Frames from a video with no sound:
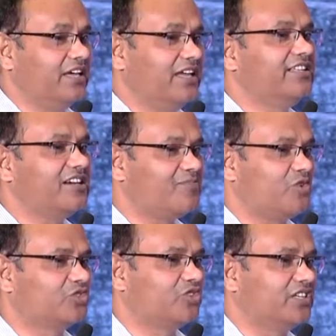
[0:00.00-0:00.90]
another
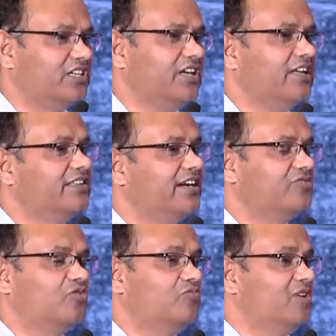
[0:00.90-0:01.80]
opportunity and that
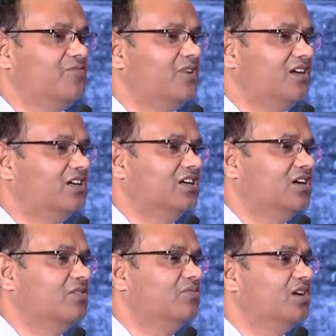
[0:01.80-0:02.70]
could be one
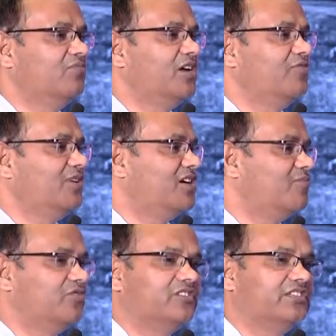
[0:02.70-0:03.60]
uh, very big
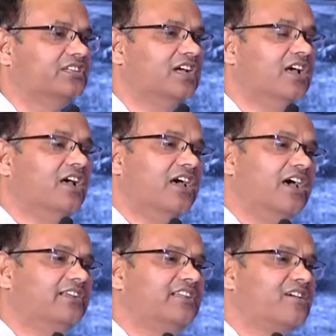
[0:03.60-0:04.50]
opportunity.
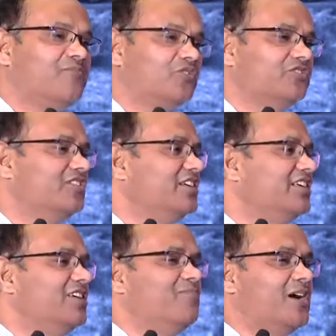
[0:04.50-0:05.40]
Another opportunity
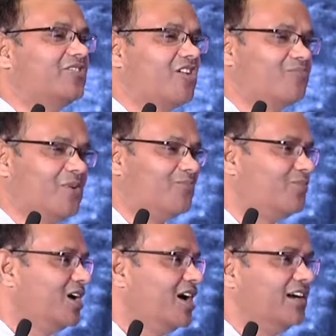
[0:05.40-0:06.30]
is a petrol pump.
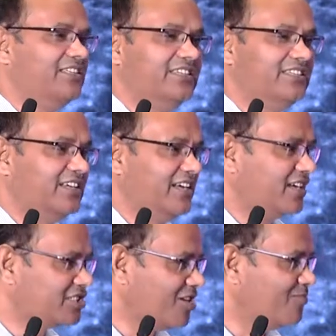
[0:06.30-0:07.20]
I think in
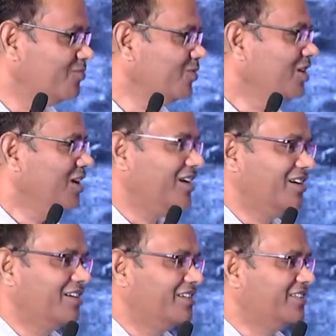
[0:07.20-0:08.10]
Assam,
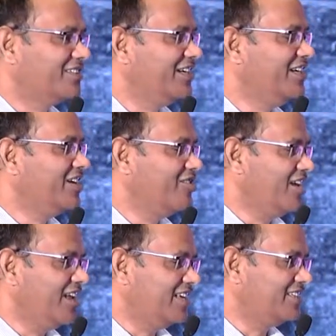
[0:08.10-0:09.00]
uh, this Indian
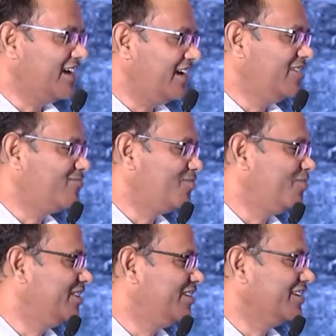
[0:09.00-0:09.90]
oil has tied up
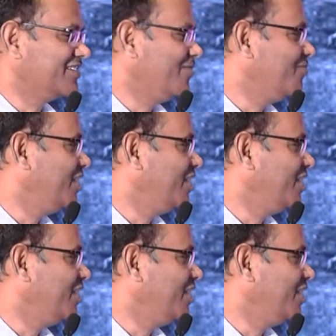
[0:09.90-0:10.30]
with uh, some